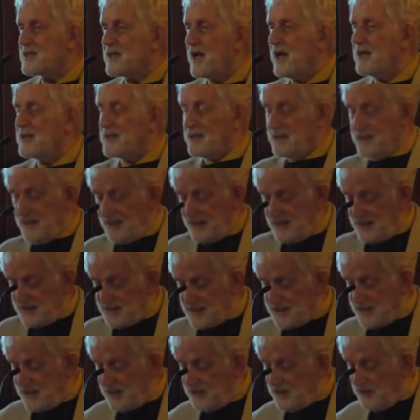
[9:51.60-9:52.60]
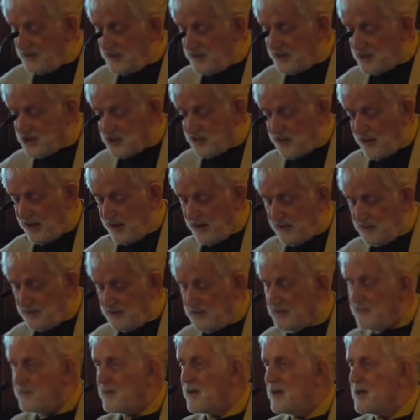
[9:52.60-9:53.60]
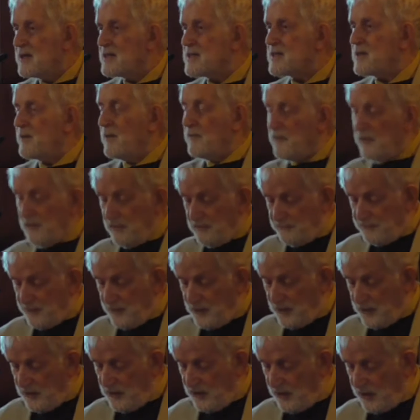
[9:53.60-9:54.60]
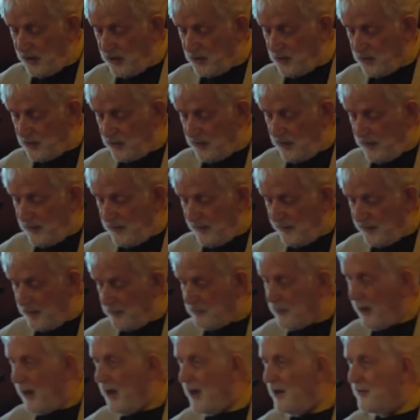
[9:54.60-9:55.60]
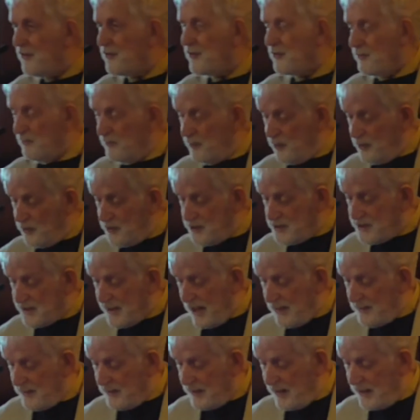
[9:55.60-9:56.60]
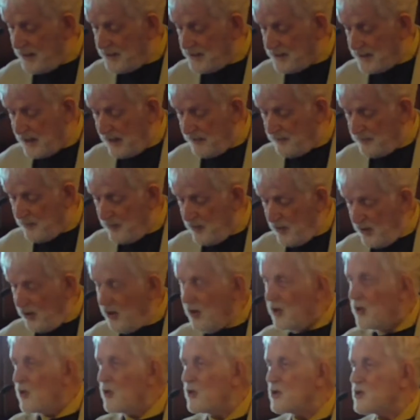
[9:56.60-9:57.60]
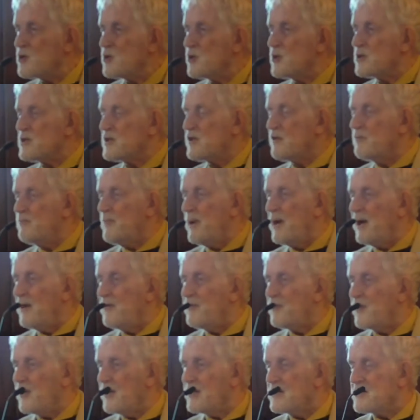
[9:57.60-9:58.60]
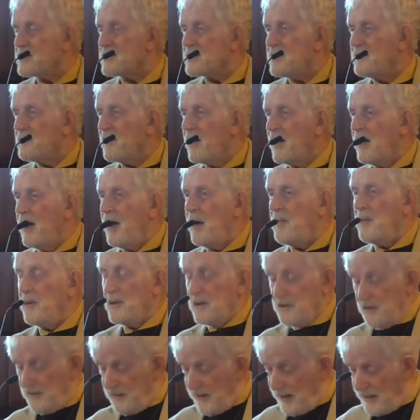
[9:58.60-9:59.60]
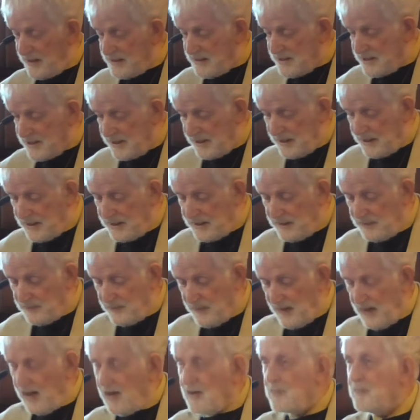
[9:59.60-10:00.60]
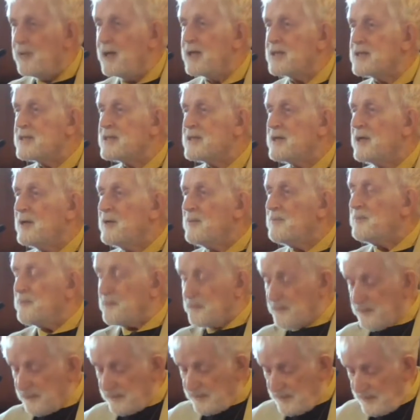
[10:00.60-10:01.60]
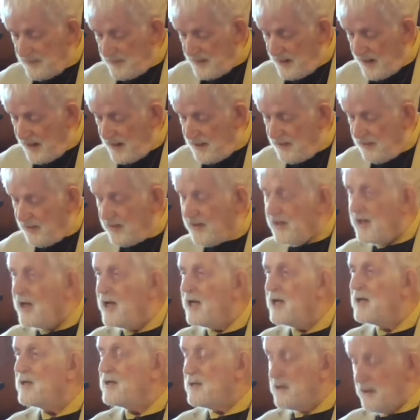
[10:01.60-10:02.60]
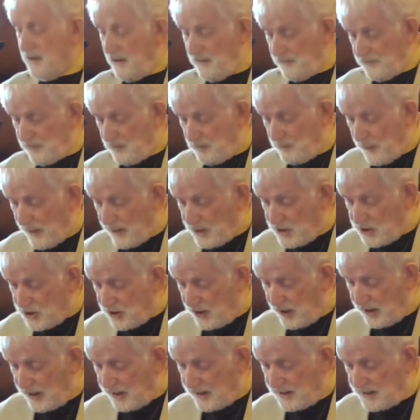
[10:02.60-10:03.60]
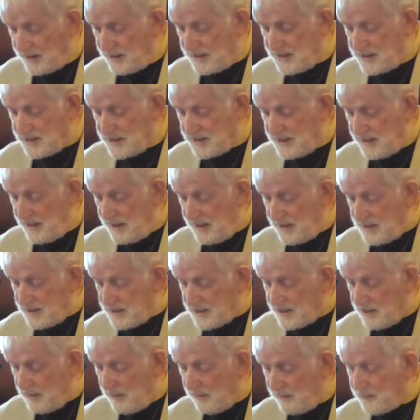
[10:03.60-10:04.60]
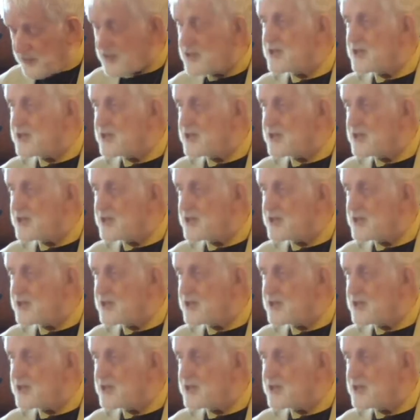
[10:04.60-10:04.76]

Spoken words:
scattered seed on his ground. Some of it fell on the path. Birds came and ate it up. All sorts of bad things happened to that seed. But the end of the punchline is, some of